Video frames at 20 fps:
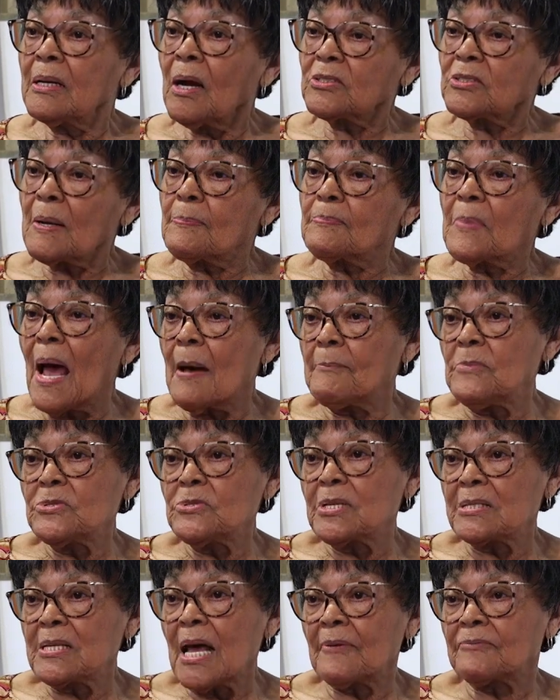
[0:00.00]
Sometimes we
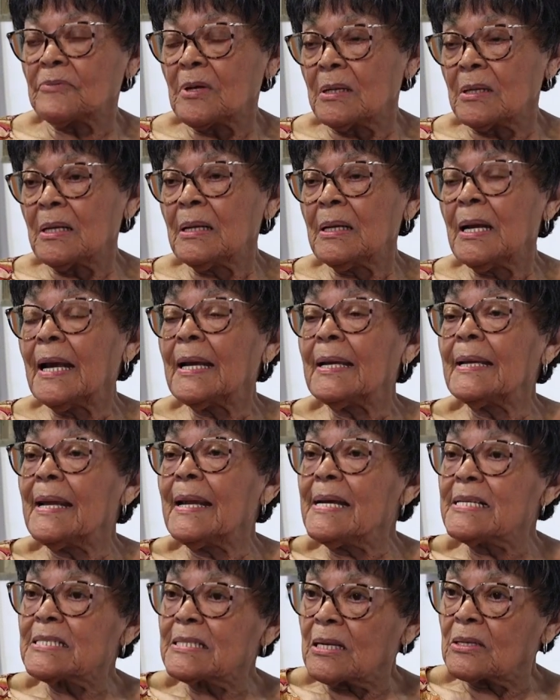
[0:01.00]
just have to
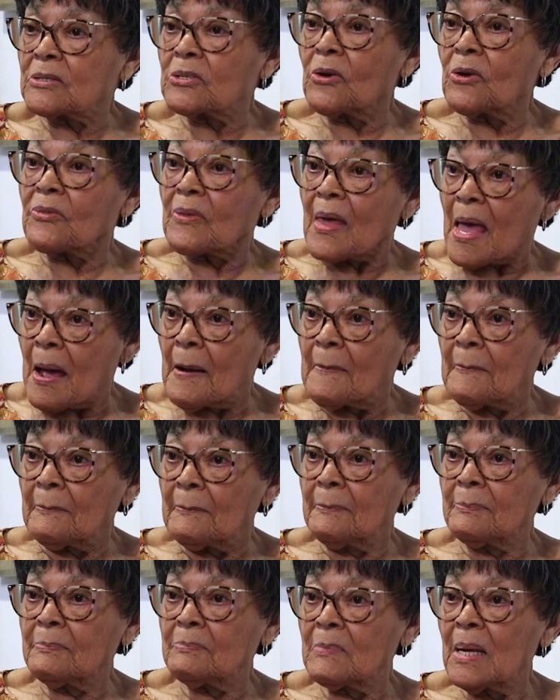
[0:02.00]
listen to
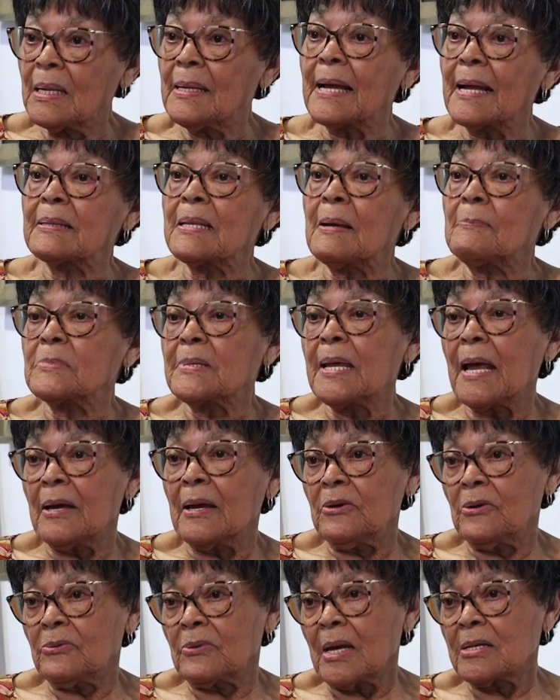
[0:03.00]
them, let them tell
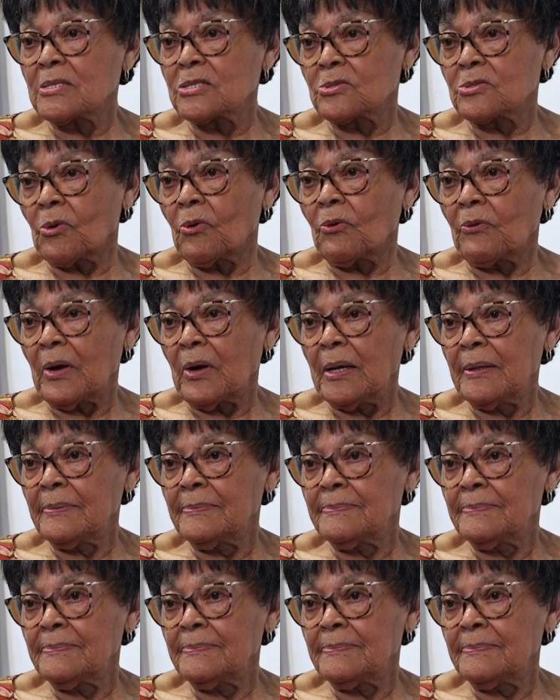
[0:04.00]
you their story.